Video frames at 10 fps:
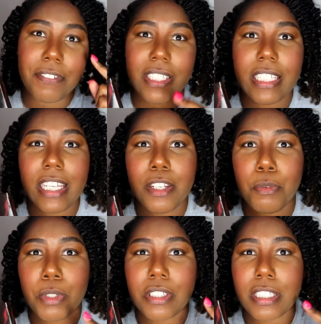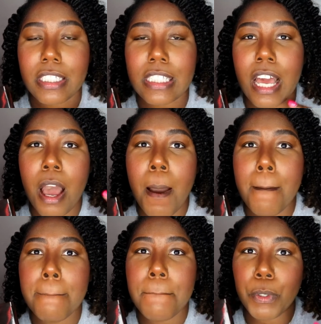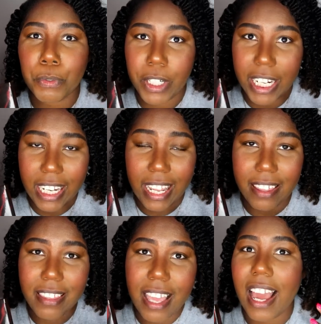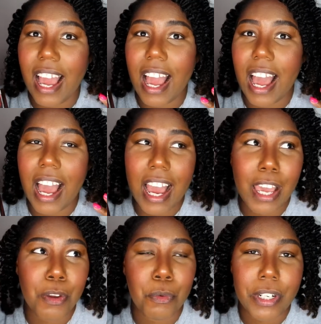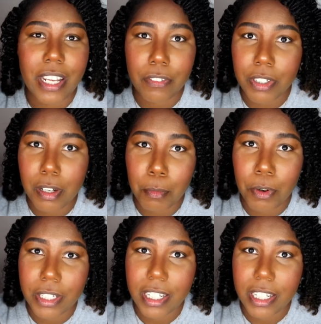affiliated with this brand, that I would ever come on